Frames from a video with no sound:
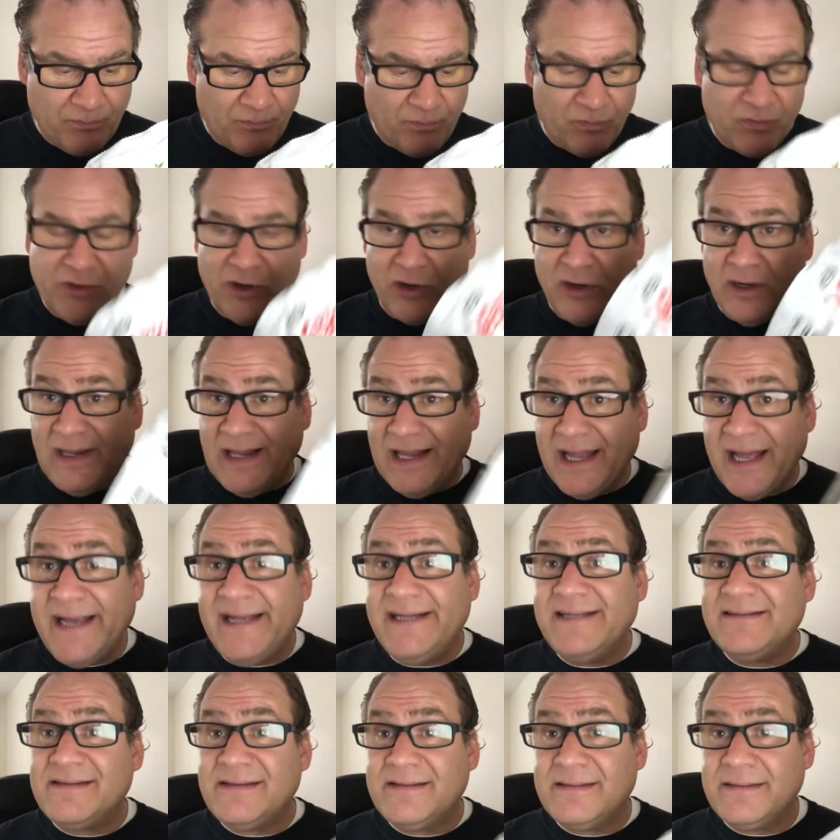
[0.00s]
They're
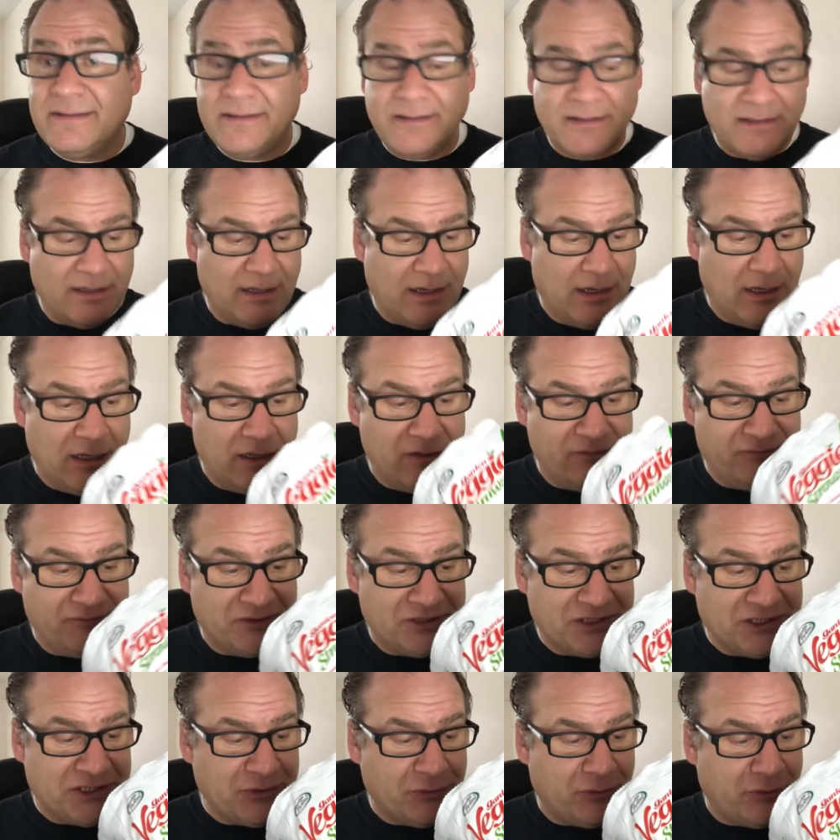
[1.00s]
light, for
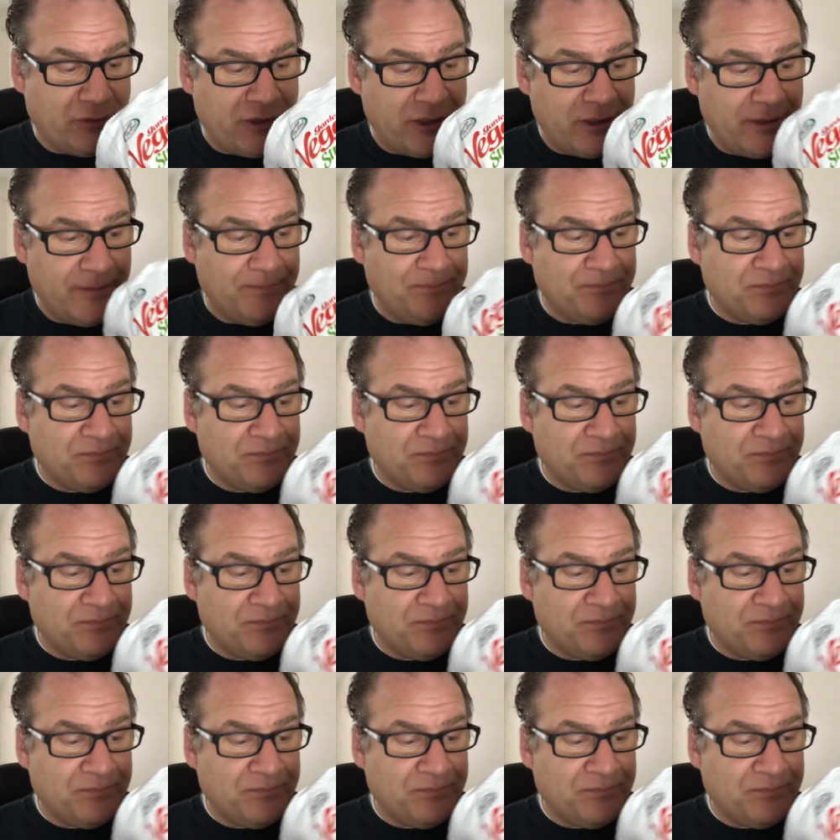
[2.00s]
sure.